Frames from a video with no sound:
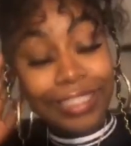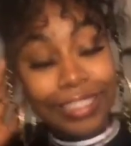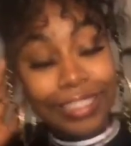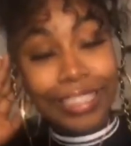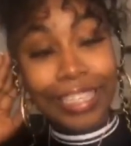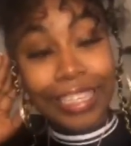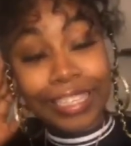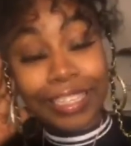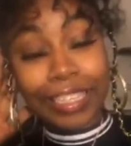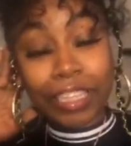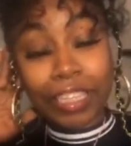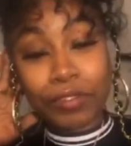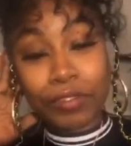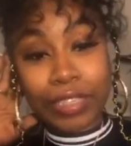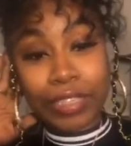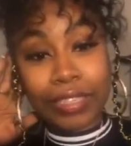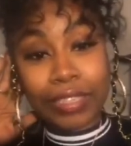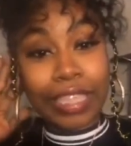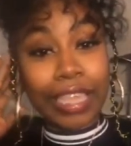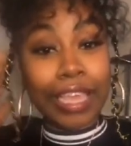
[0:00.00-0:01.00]
didn't
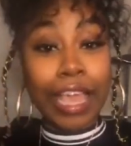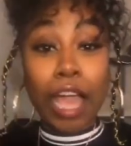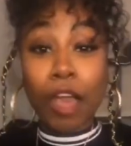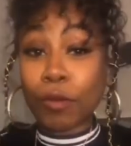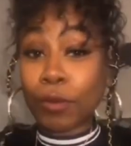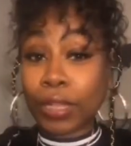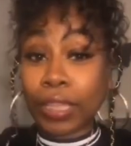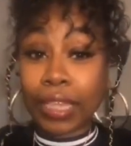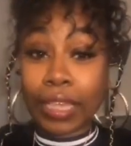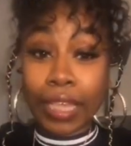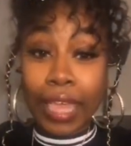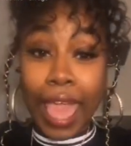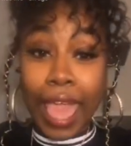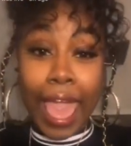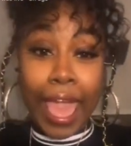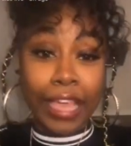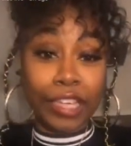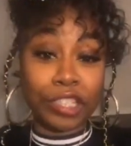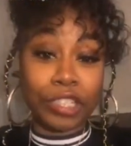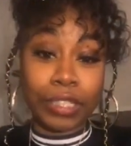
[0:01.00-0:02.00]
even think I would get
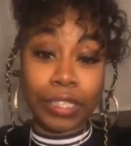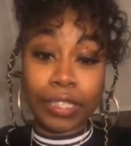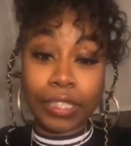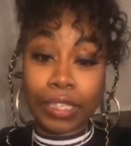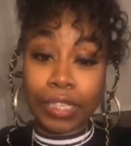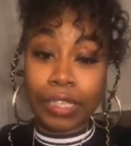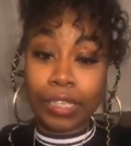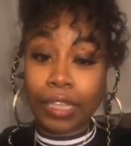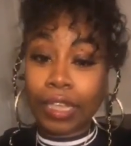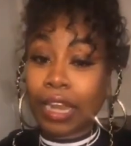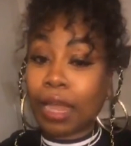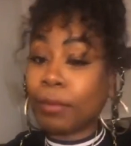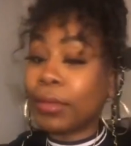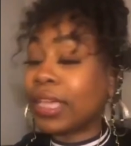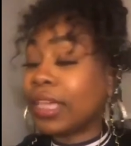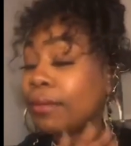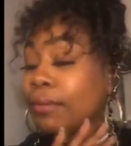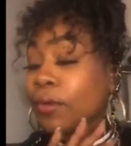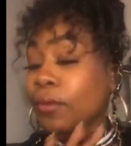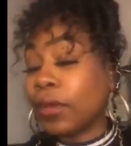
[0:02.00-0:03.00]
Ash's seat, and I'm
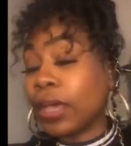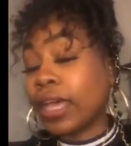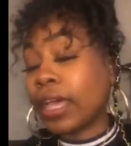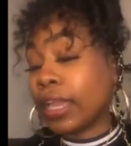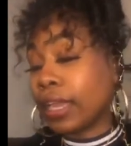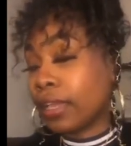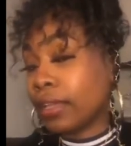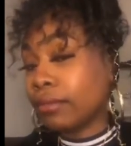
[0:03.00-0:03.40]
gonna keep it 100.